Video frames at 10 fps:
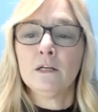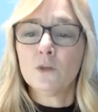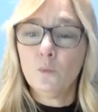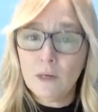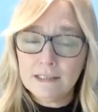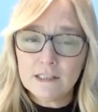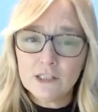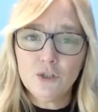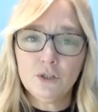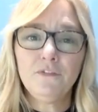So once
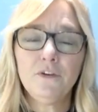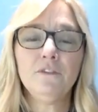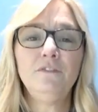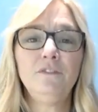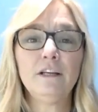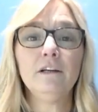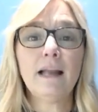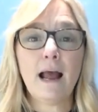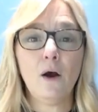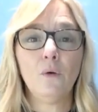the two of you have
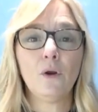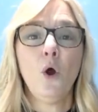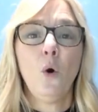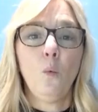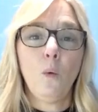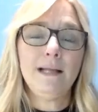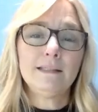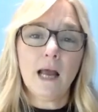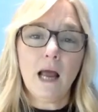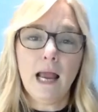figured out
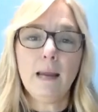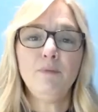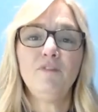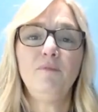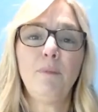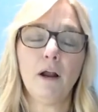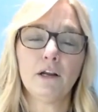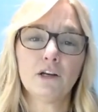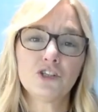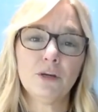what type of
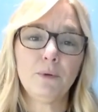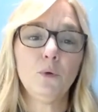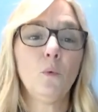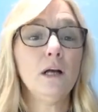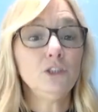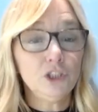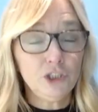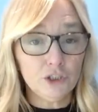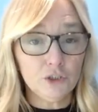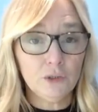partnership you want to
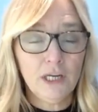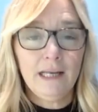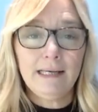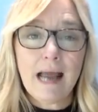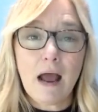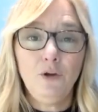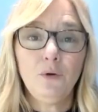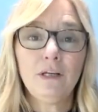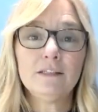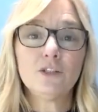do, now
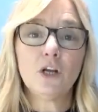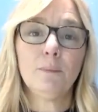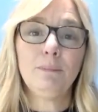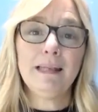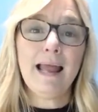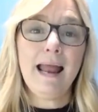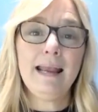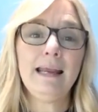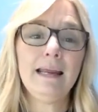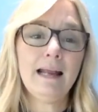you can start
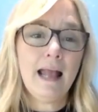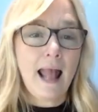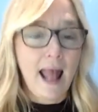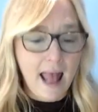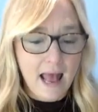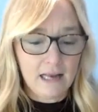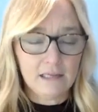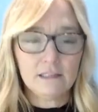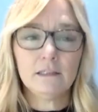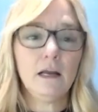planning
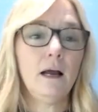and